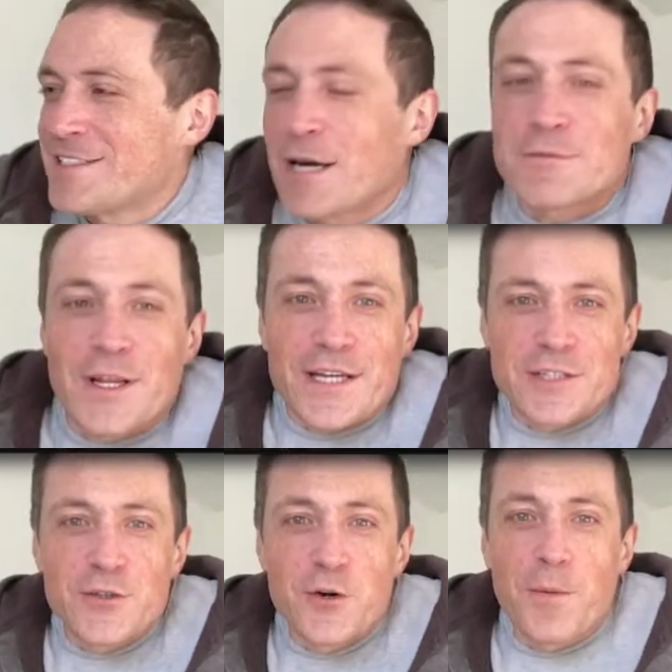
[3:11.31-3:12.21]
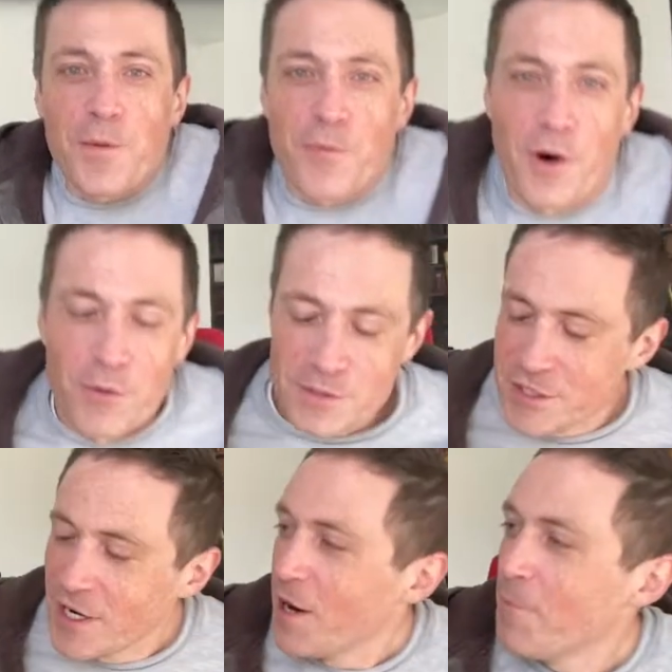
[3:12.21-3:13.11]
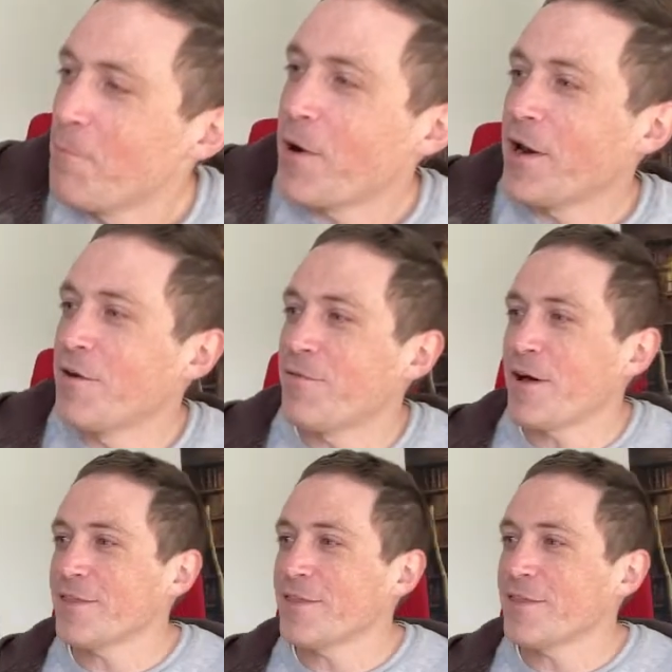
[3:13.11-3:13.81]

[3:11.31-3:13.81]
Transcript: like a stupid approach, but in fact,